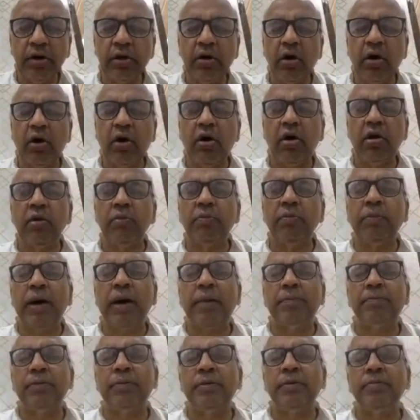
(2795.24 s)
all
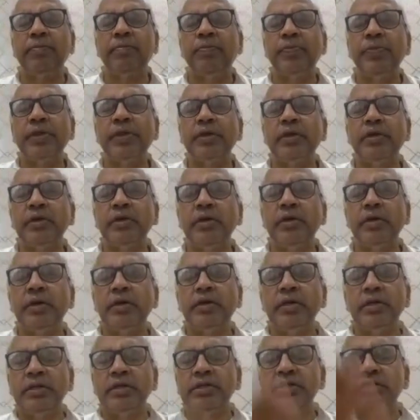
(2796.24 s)
papam.
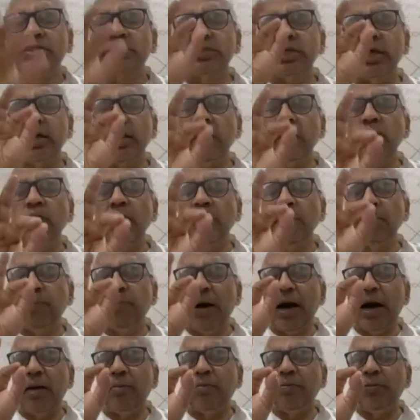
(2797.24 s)
Sarva
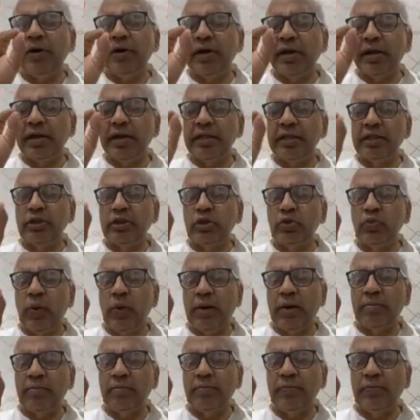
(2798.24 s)
papa
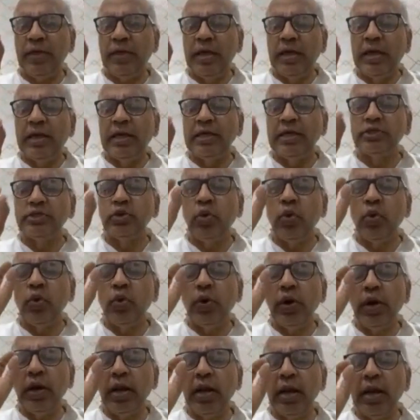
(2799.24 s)
rahitvam is
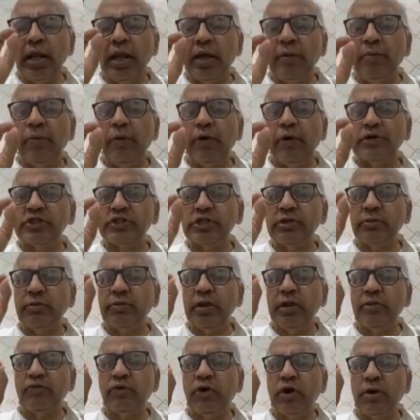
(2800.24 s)
only
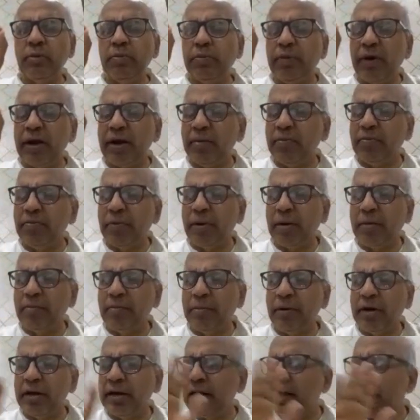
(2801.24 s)
possible for
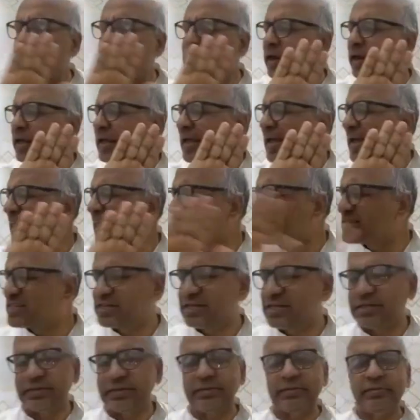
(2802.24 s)
Parabrahma, nobody
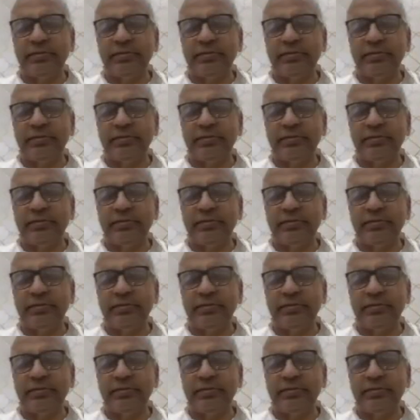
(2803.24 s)
else.